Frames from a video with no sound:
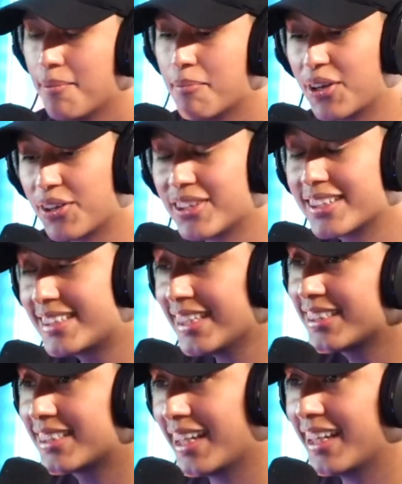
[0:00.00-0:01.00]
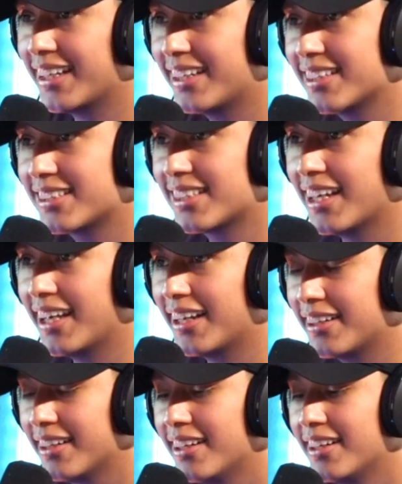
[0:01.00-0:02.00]
but on the sixth day, he
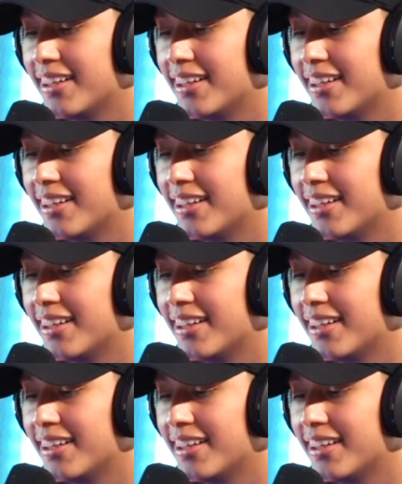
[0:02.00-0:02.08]
said,